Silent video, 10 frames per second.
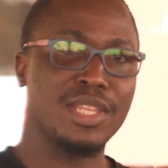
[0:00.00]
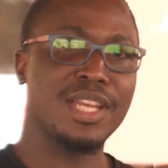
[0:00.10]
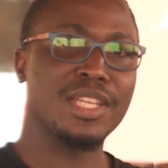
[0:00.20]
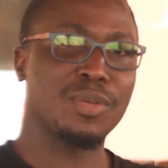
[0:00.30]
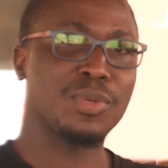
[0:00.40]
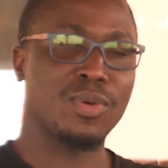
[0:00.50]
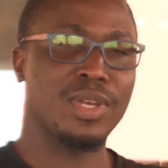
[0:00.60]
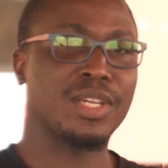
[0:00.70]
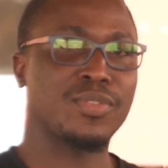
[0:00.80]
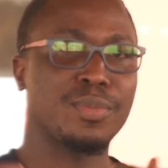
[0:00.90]
data that we
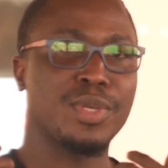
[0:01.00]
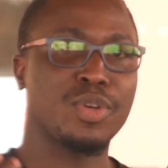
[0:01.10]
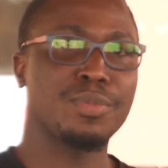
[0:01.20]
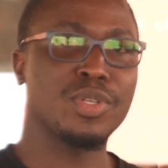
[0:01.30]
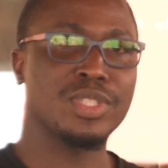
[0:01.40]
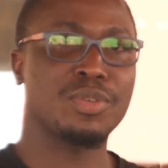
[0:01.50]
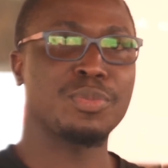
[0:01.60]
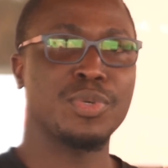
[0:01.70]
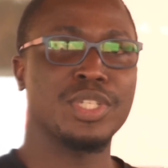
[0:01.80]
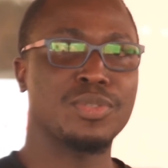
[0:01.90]
collect from the criminals that we
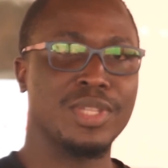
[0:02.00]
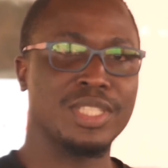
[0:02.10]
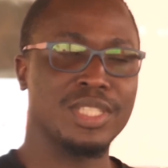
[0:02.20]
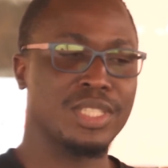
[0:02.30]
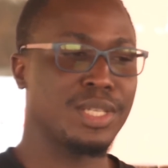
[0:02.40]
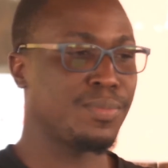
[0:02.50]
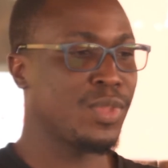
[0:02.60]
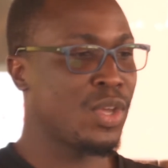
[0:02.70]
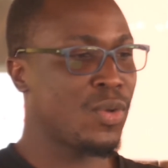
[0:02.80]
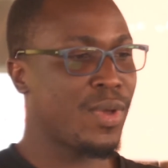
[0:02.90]
put into the system,
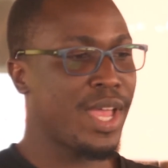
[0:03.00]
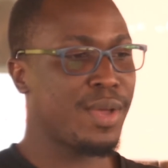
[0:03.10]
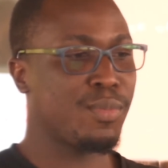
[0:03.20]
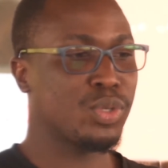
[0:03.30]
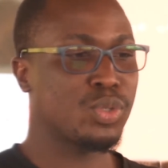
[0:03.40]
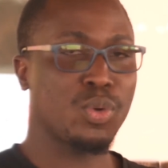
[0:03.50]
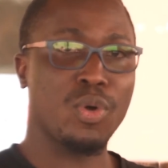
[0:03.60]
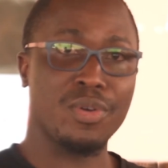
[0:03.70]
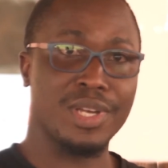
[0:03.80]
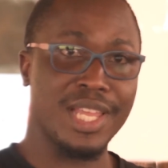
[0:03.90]
we are able to
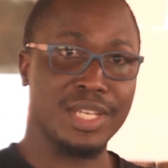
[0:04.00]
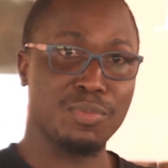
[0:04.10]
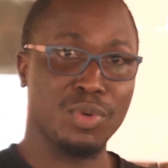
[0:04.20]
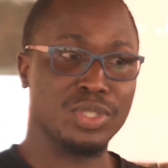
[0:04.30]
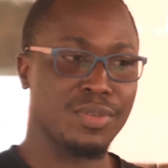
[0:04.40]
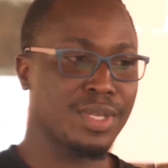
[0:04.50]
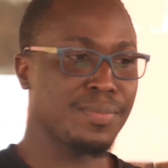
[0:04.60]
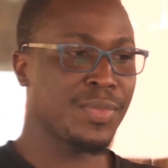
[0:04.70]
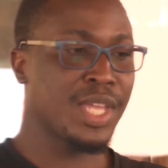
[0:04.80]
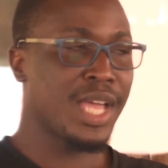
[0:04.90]
correlate most of them
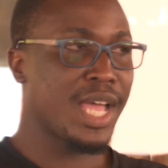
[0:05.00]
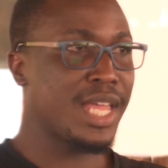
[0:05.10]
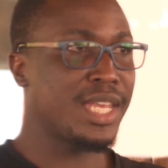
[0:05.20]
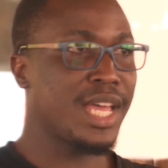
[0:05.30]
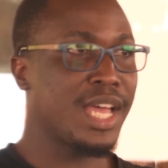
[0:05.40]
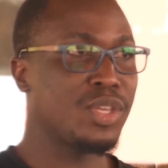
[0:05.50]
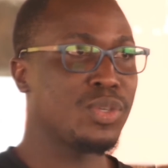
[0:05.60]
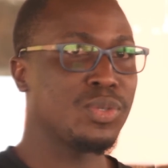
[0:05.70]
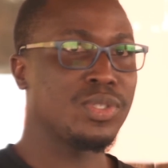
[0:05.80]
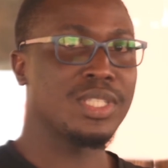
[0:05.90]
and
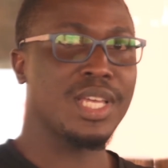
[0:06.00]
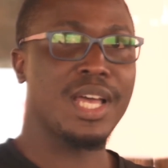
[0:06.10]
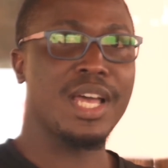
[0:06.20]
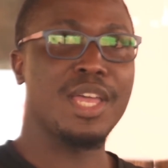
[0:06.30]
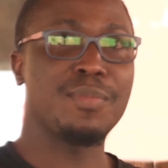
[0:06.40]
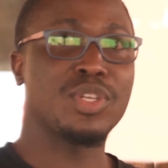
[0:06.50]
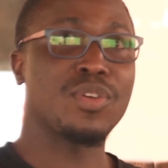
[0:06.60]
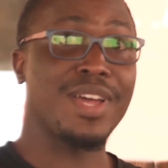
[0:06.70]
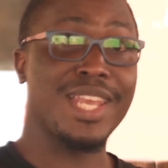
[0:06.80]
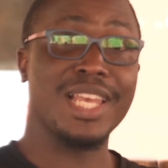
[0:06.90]
use a bit
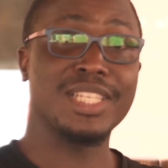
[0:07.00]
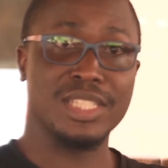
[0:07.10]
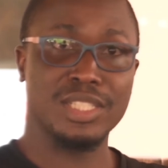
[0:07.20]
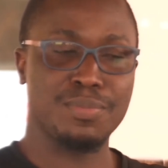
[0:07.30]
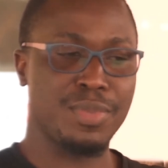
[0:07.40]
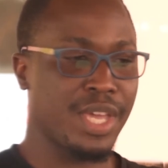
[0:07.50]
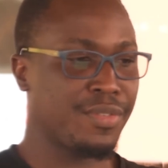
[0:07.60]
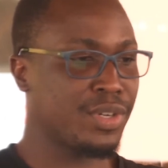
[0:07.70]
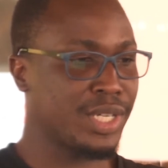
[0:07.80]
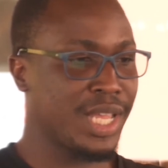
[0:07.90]
of analysis,
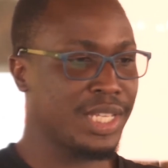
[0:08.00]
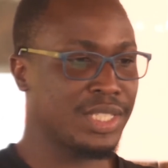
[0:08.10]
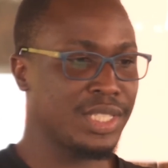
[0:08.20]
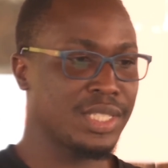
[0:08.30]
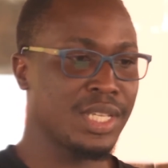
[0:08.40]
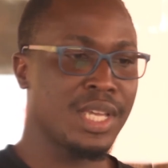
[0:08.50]
behavioral analysis,